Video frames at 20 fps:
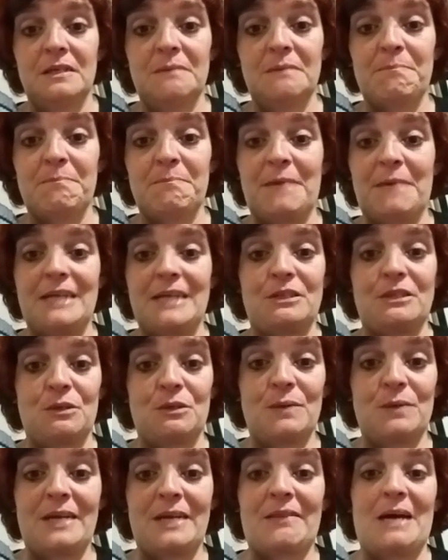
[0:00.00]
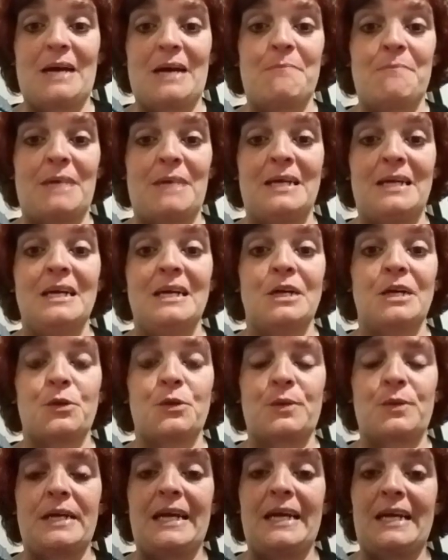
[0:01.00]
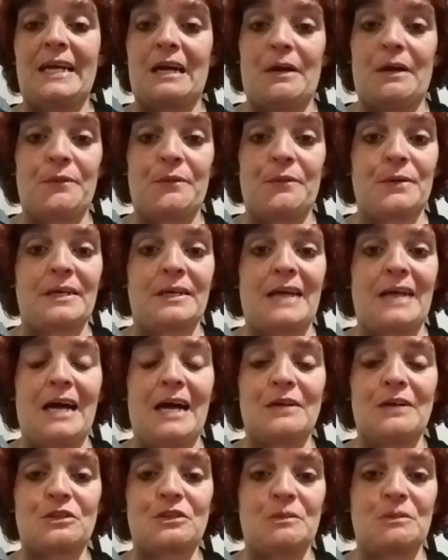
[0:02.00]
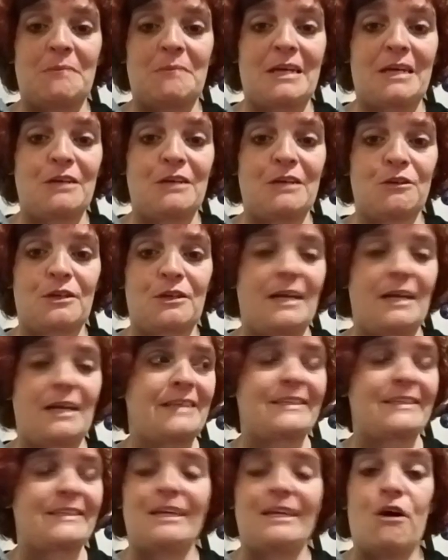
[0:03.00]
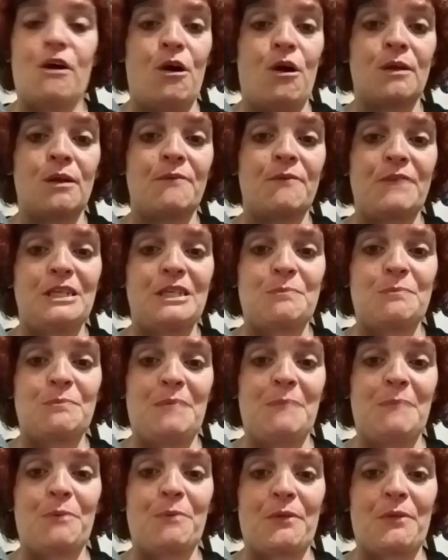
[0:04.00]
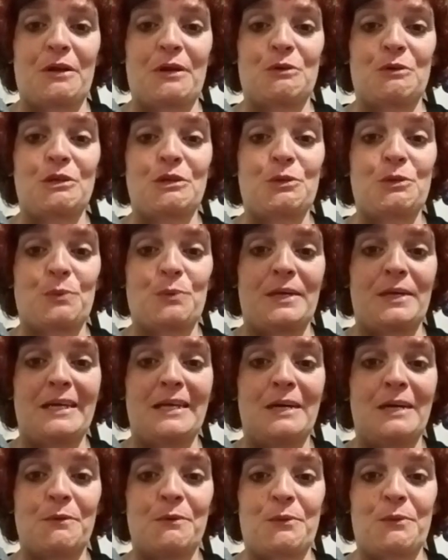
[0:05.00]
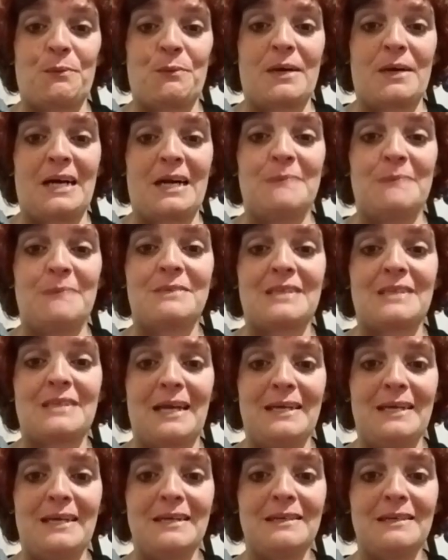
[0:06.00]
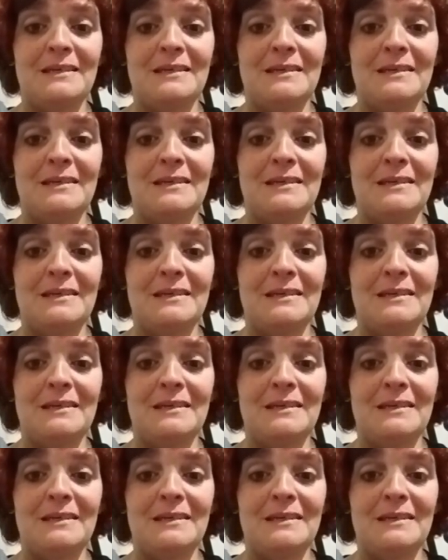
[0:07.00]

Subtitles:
by doing that, by creating other accounts to make it look like, see all of these people that are agreeing with what I'm saying?